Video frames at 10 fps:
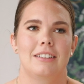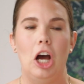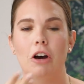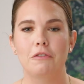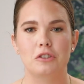
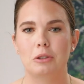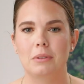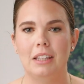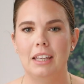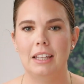
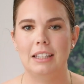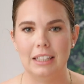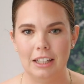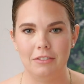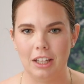comfortably
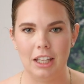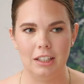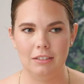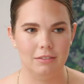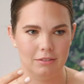live
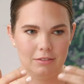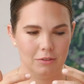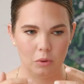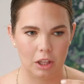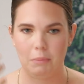in
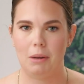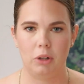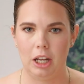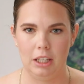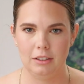with my
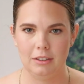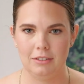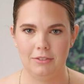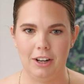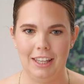brain,
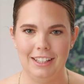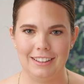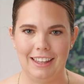right?